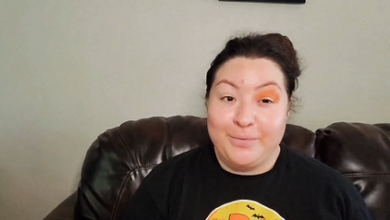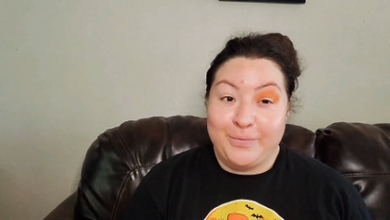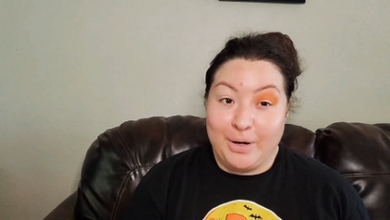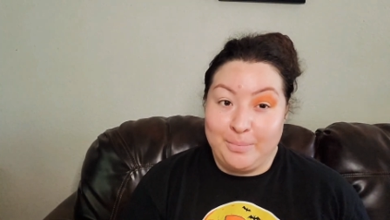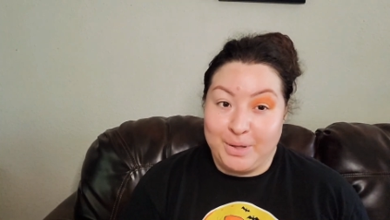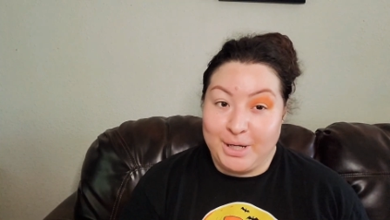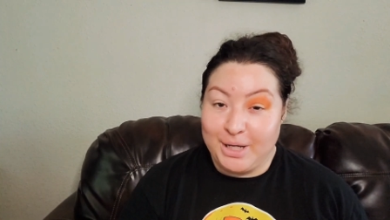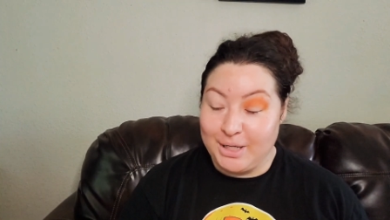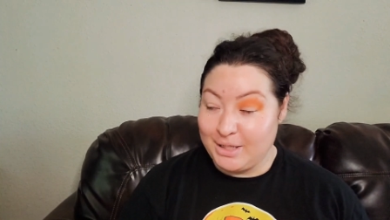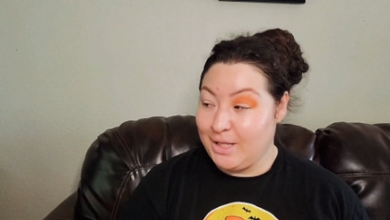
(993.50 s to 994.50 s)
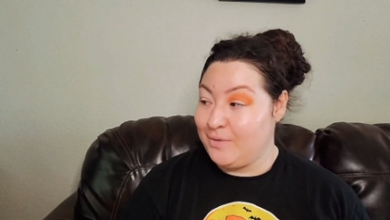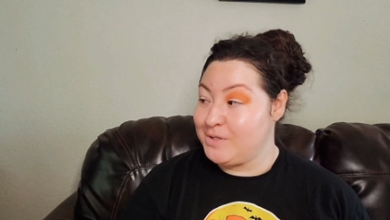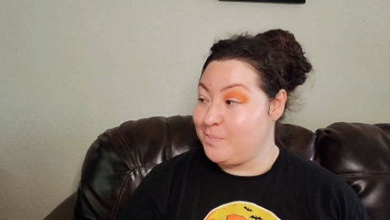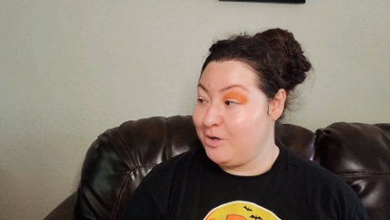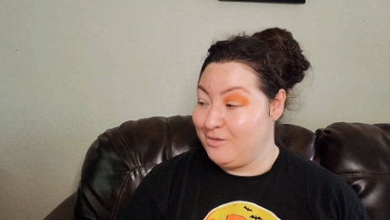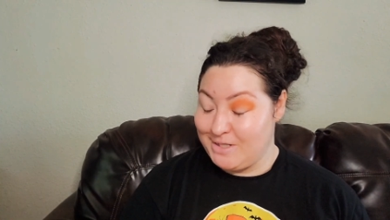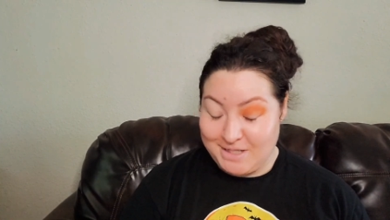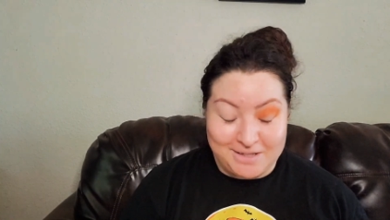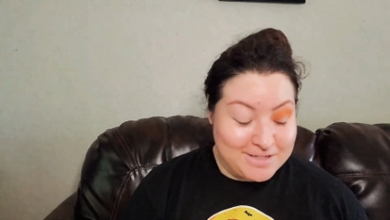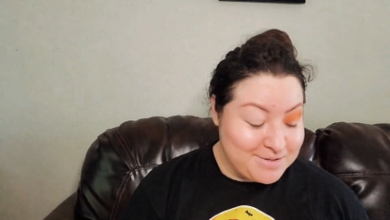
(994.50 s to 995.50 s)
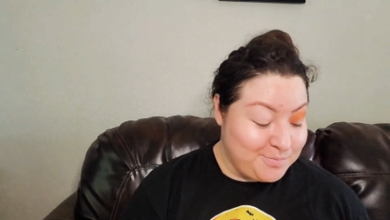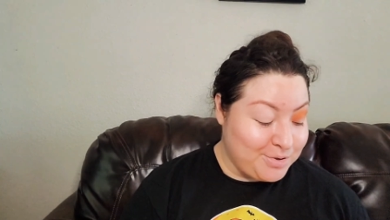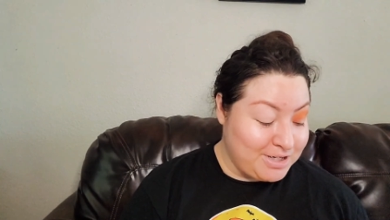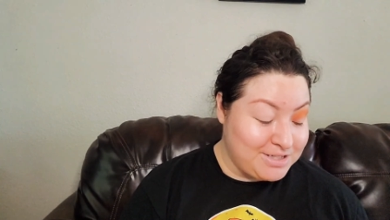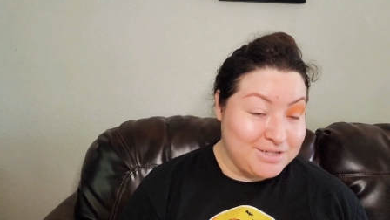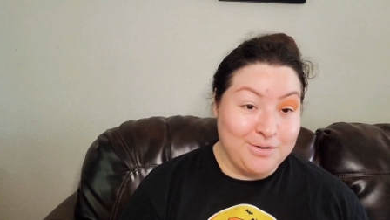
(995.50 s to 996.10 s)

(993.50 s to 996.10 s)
from the color that was previously on this brush.